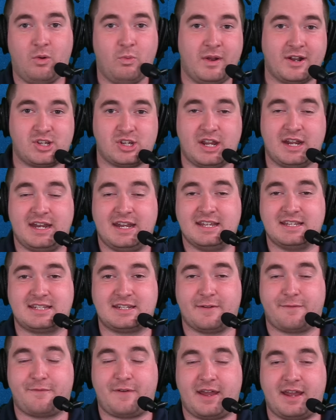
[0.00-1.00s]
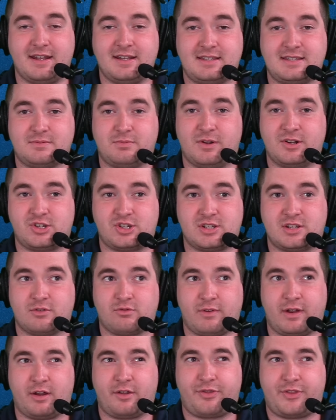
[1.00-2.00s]
which in his defense, which is a
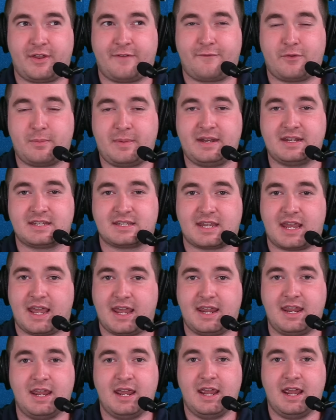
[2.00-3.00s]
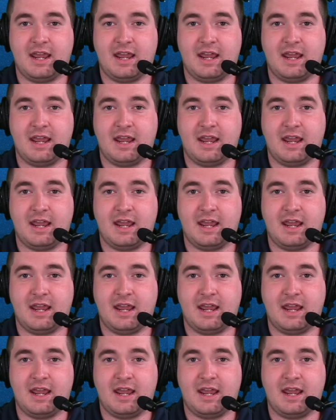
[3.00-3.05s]
rare thing for me to say,